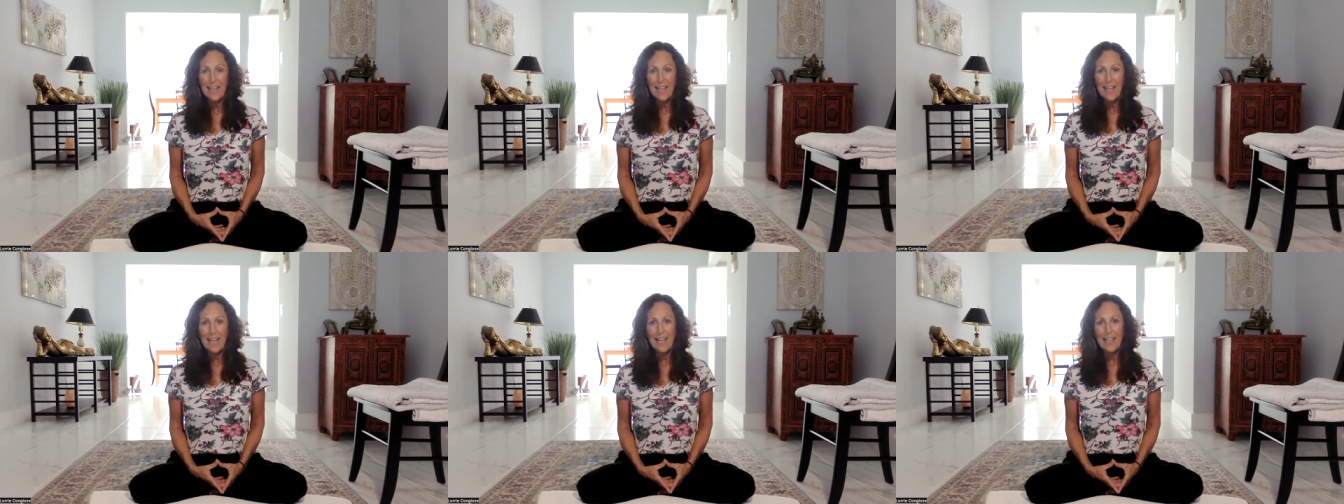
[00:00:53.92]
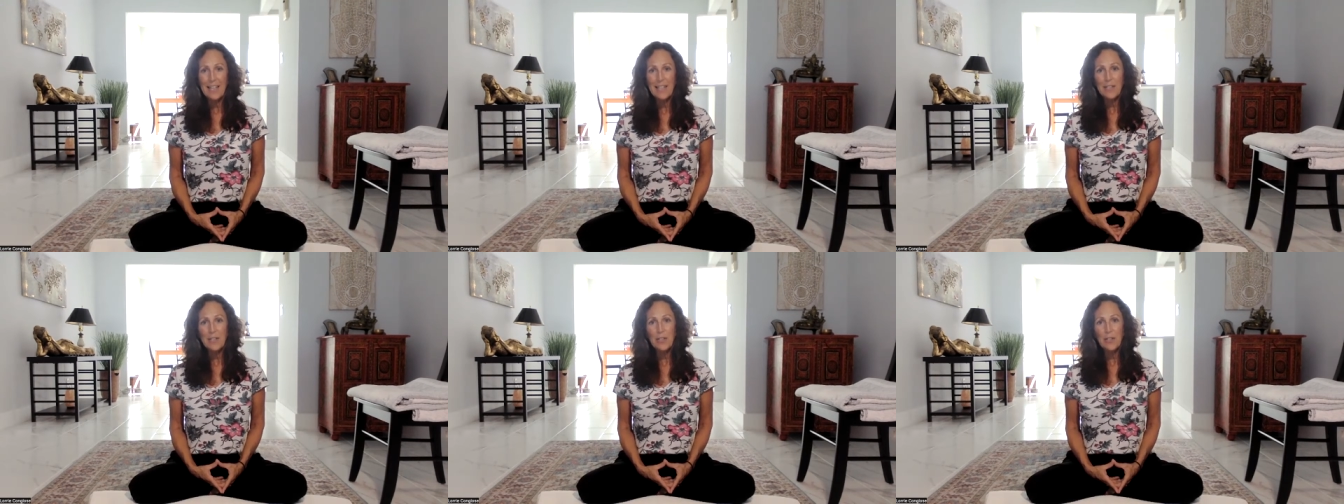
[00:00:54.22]

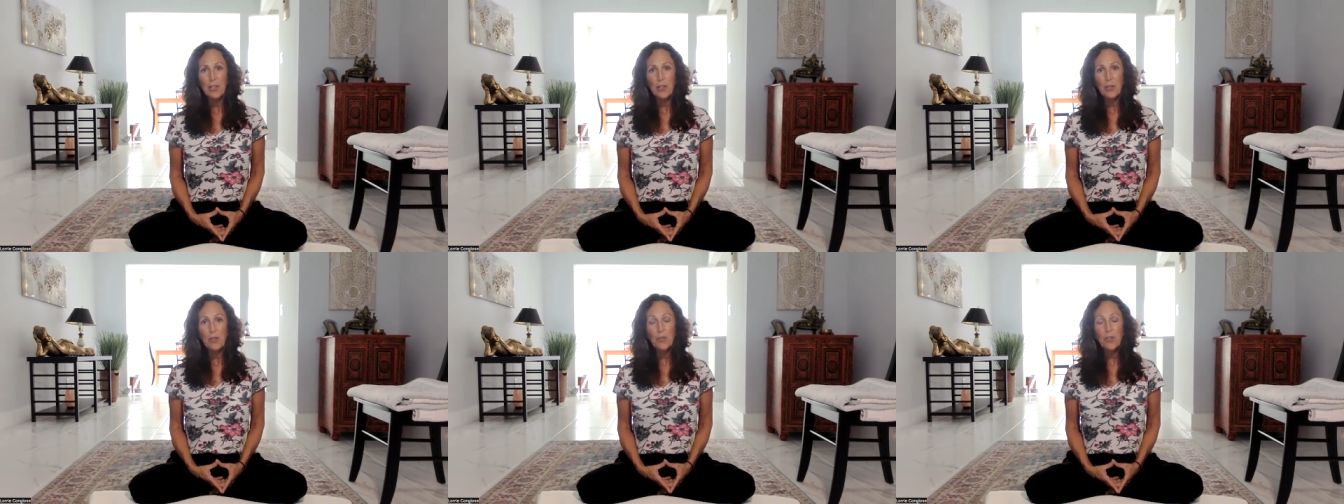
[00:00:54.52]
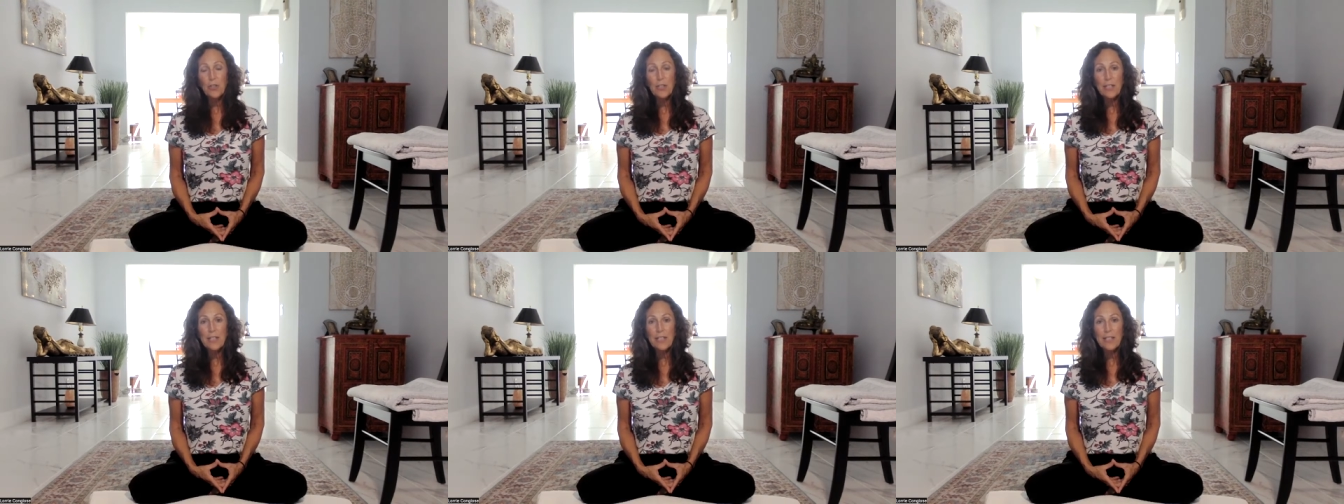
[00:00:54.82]
And
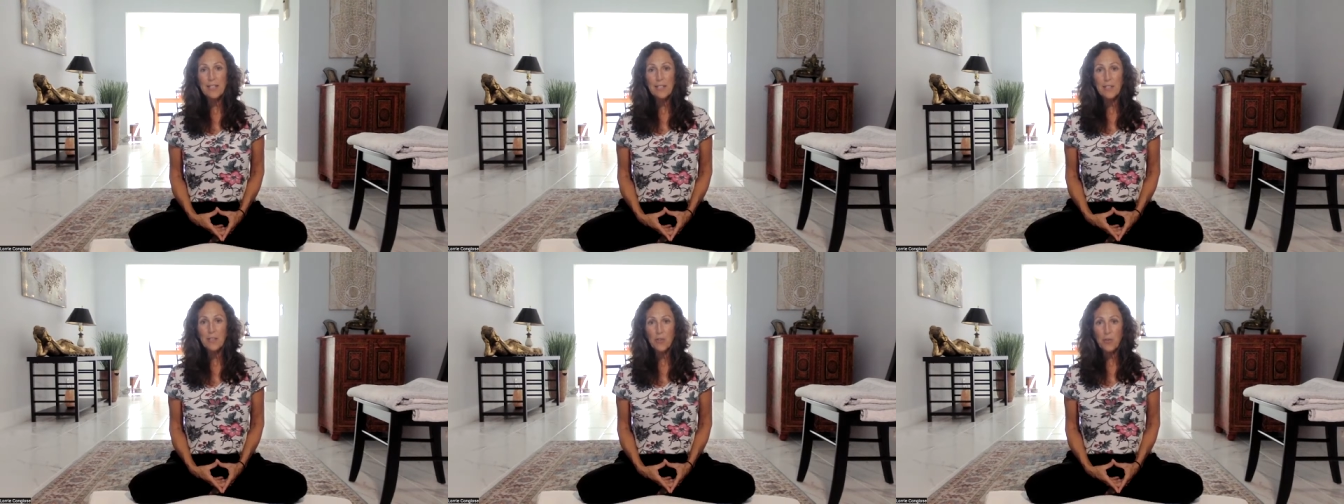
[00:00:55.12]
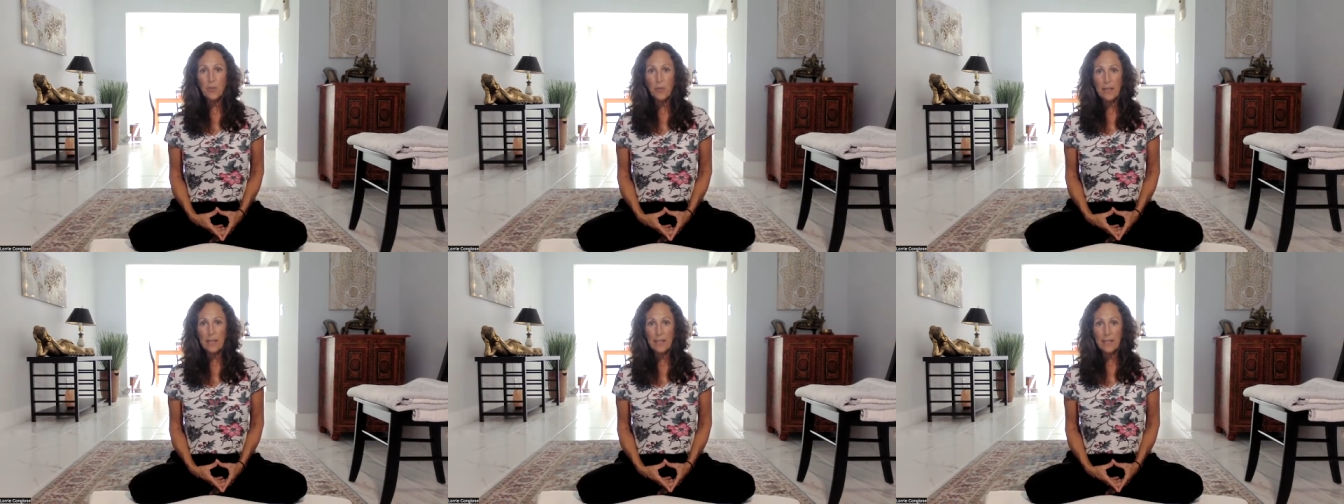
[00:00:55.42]
usually this is
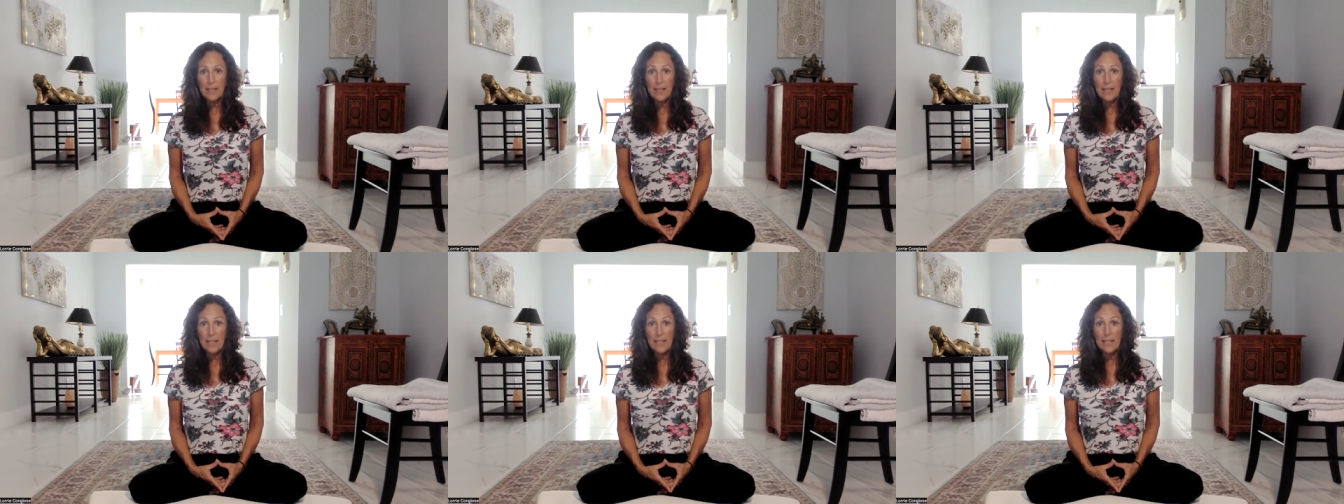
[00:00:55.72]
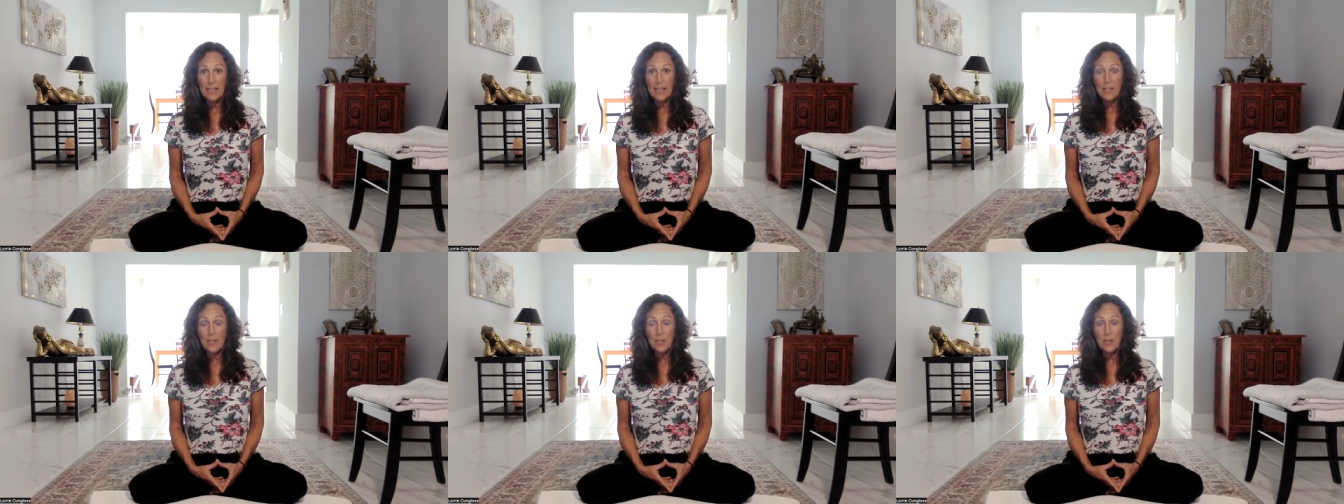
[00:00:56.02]

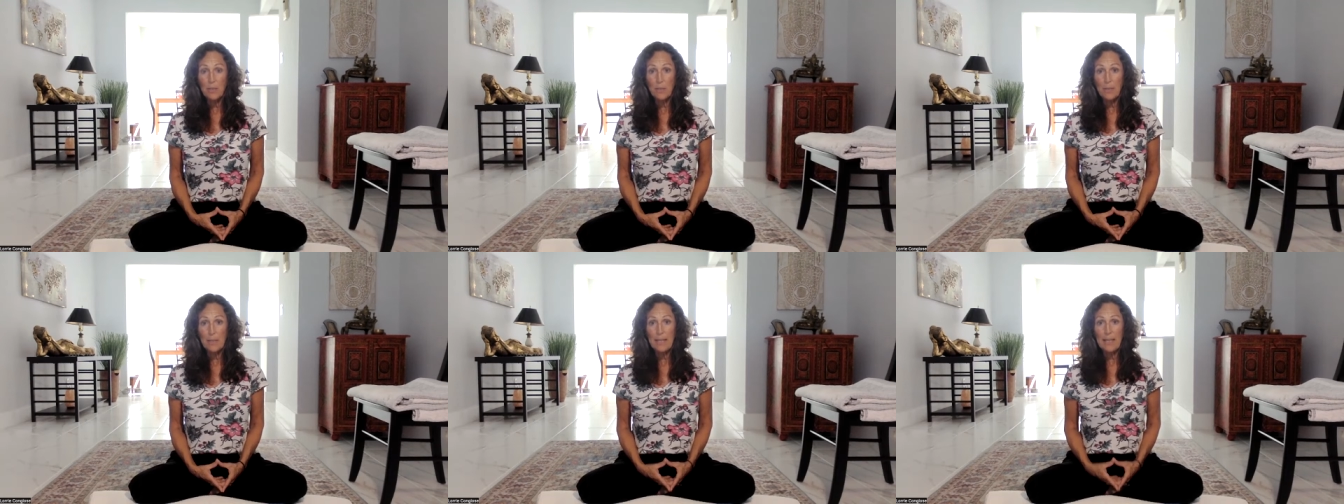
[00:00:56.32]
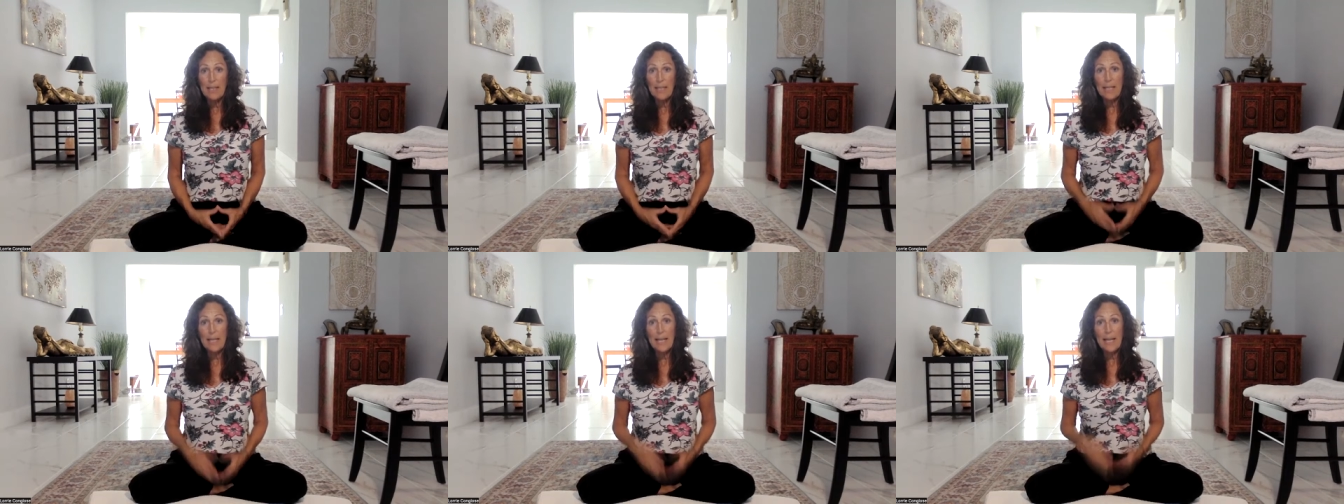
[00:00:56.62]
translated to
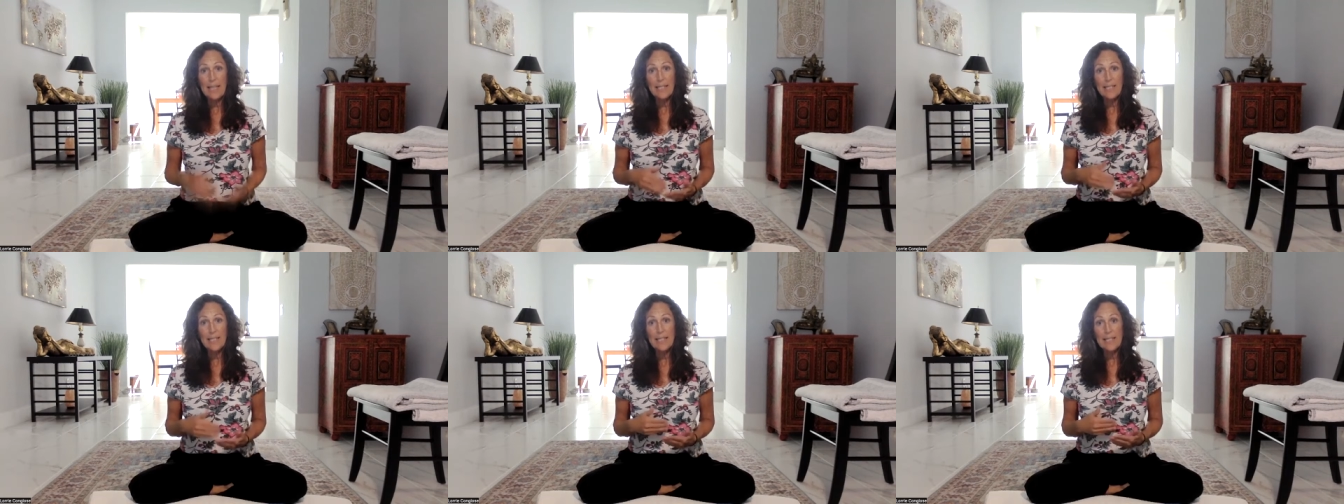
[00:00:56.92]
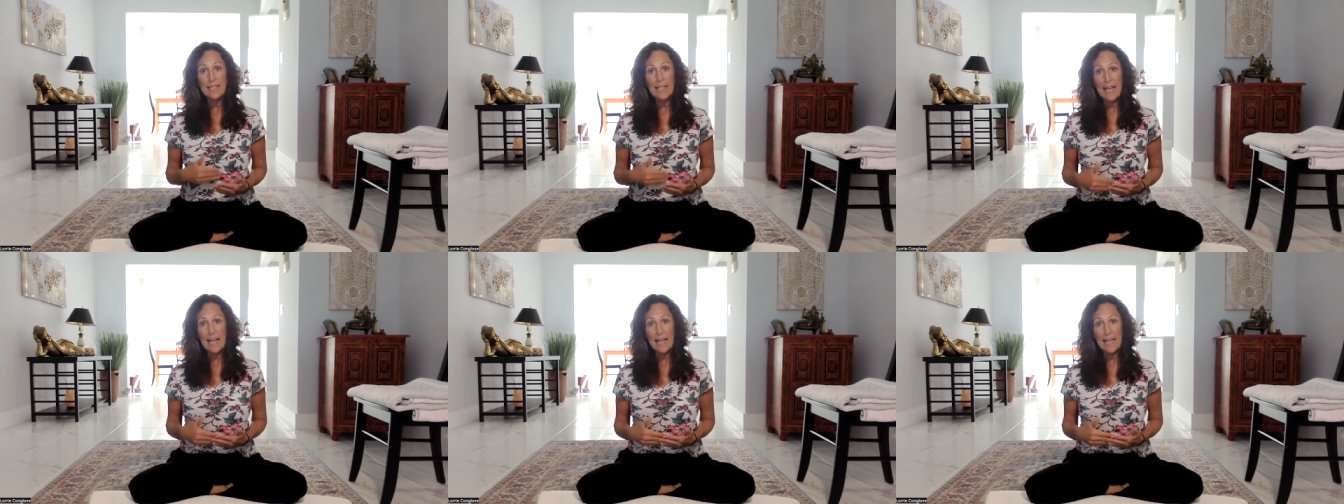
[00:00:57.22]
be a
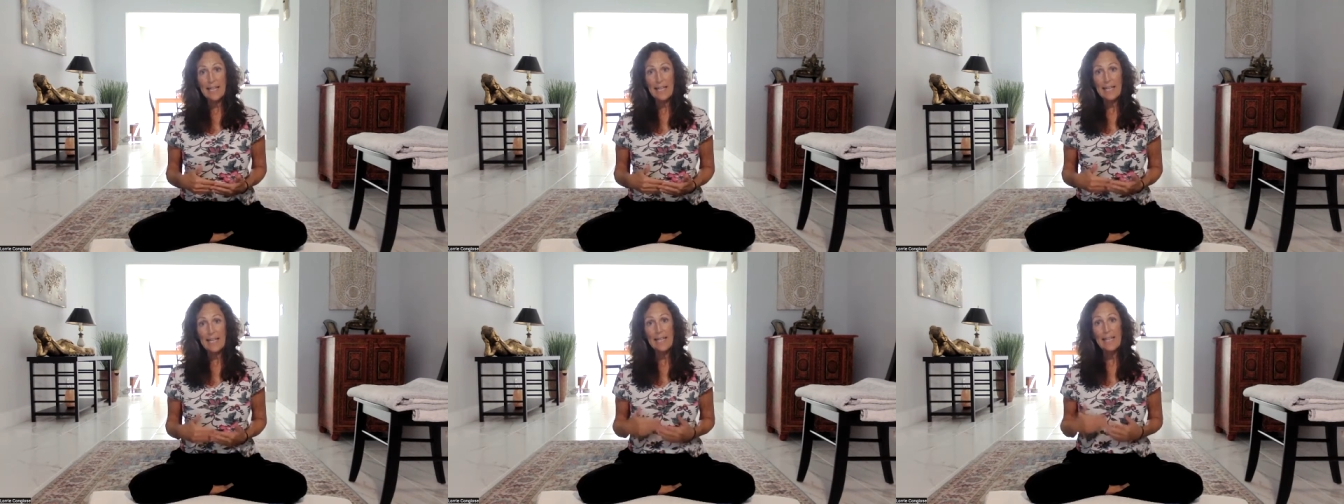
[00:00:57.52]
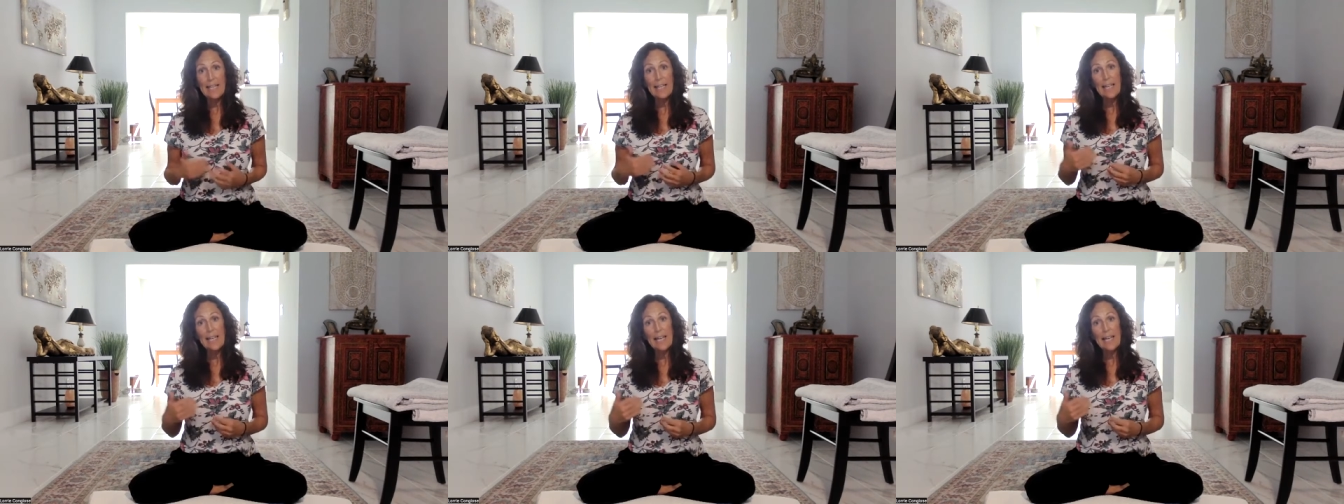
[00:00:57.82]
steady